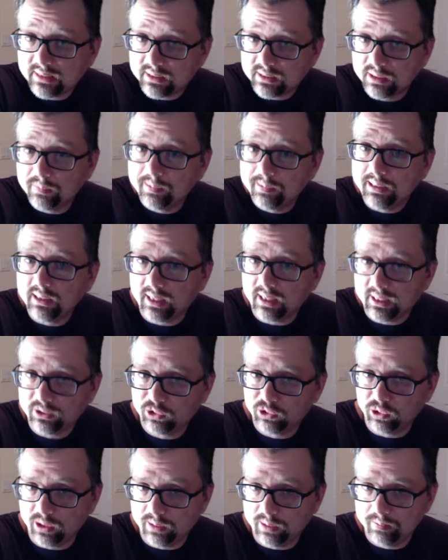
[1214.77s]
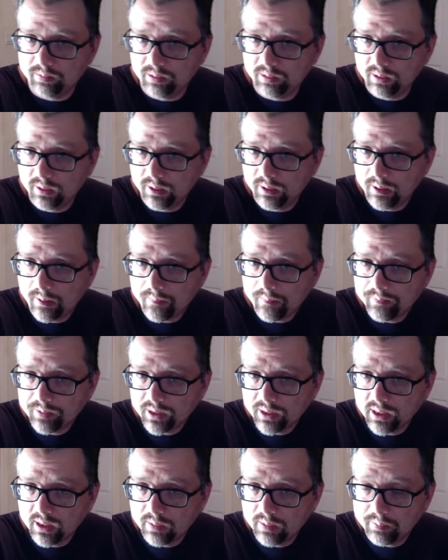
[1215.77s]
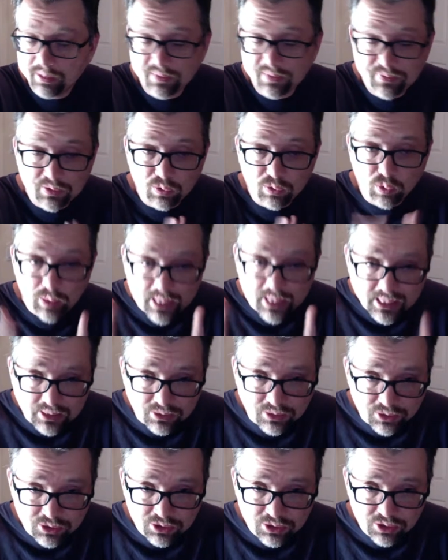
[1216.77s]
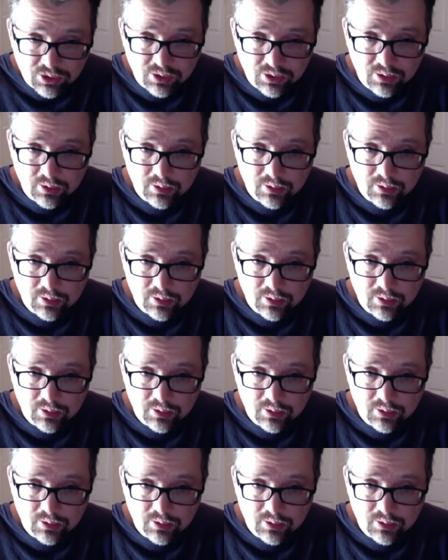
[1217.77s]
to be like Trump. But if he wins,